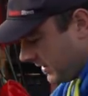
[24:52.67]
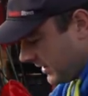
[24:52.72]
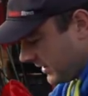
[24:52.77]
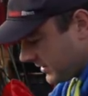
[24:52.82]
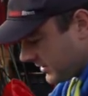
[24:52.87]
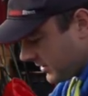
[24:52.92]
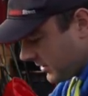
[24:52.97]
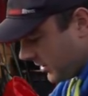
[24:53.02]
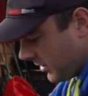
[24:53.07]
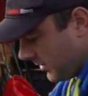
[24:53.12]

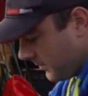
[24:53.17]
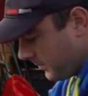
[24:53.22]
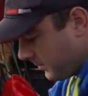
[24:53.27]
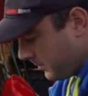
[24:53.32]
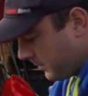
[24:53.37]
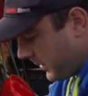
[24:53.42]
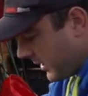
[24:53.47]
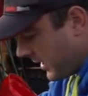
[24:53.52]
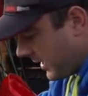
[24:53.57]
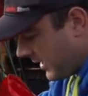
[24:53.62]
this time,
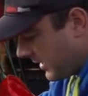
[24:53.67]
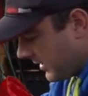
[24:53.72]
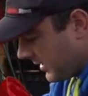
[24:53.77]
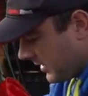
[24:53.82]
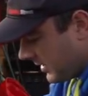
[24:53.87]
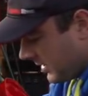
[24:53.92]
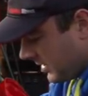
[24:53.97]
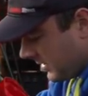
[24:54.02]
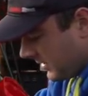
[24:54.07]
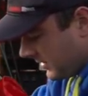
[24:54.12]
but
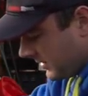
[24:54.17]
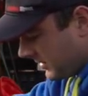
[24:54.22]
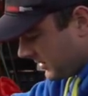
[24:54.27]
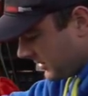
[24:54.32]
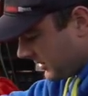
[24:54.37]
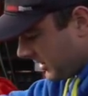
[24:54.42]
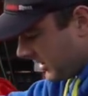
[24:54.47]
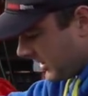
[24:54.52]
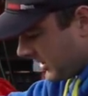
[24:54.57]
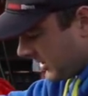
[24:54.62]

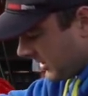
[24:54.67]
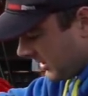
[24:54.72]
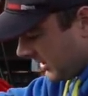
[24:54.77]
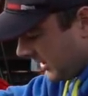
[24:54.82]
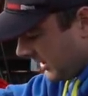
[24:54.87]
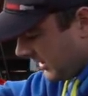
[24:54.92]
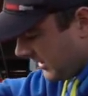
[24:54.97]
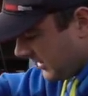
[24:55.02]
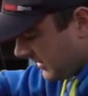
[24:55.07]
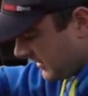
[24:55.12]

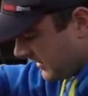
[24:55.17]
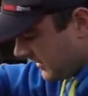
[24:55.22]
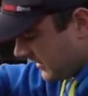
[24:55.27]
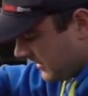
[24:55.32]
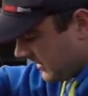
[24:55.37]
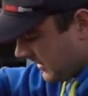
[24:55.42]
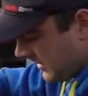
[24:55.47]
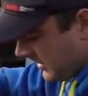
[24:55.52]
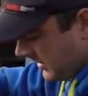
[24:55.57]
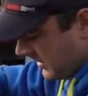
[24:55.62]
certainly
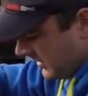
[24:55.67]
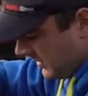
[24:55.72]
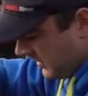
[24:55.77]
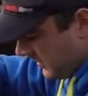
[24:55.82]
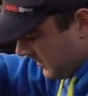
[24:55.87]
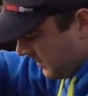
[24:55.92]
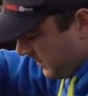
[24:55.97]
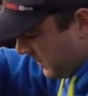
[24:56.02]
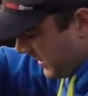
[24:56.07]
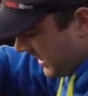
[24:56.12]

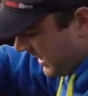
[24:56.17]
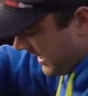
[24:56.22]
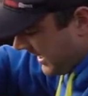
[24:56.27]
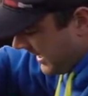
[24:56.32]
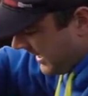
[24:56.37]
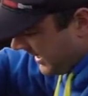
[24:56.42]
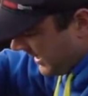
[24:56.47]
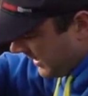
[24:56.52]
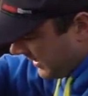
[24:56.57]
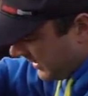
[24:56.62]
been
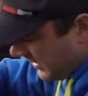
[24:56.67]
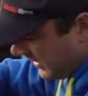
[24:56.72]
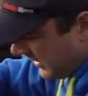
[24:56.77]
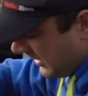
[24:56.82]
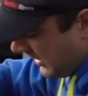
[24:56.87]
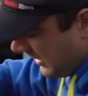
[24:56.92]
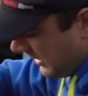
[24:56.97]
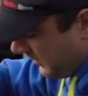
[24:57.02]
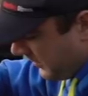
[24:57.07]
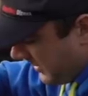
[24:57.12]
eating a
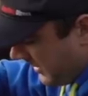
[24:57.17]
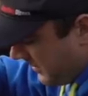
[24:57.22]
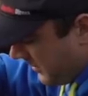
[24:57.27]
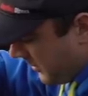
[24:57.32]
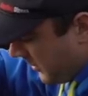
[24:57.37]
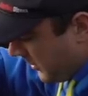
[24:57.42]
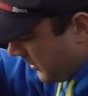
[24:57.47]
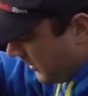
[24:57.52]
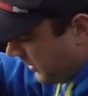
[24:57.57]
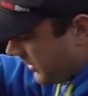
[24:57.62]
little bit
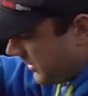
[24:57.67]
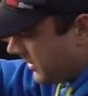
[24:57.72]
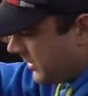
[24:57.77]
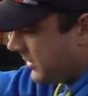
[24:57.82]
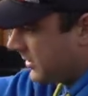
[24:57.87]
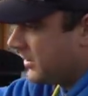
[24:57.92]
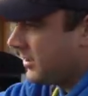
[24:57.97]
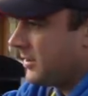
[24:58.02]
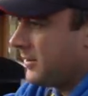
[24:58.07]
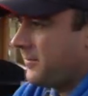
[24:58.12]
more
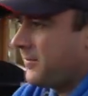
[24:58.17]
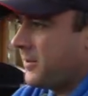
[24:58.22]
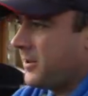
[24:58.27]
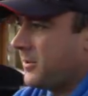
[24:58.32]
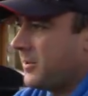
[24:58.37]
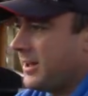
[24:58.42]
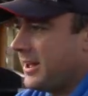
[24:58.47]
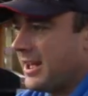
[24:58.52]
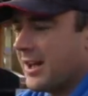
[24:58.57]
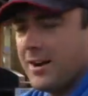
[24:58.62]
than a
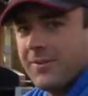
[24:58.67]
few of the